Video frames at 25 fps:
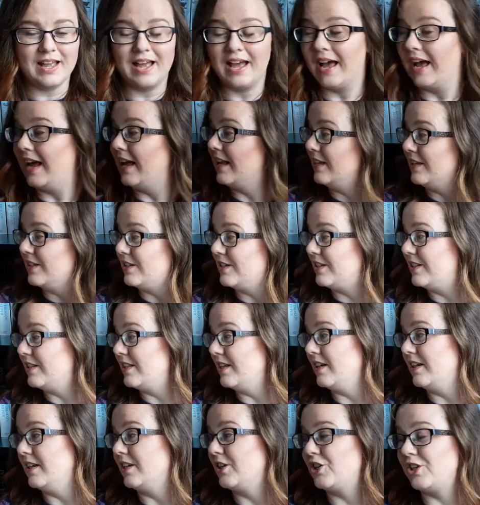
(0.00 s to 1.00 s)
and
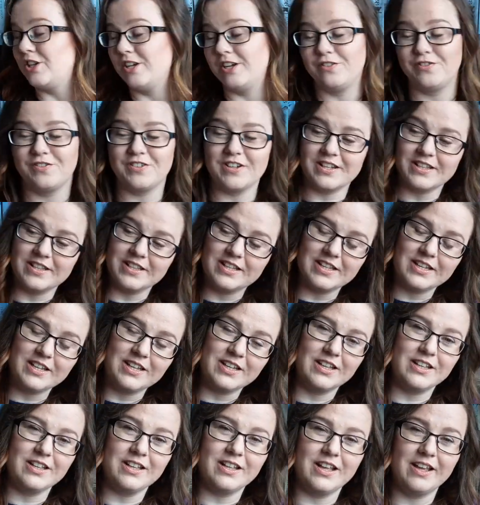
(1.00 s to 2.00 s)
the shift and
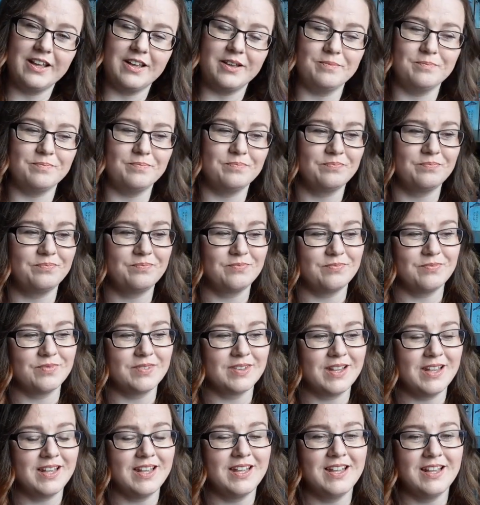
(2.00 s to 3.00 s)
the
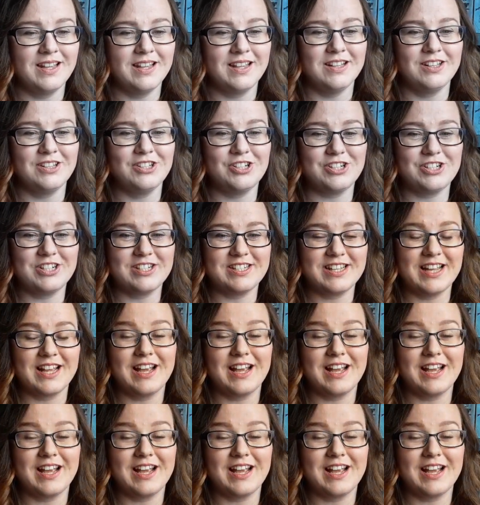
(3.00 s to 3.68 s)
just to say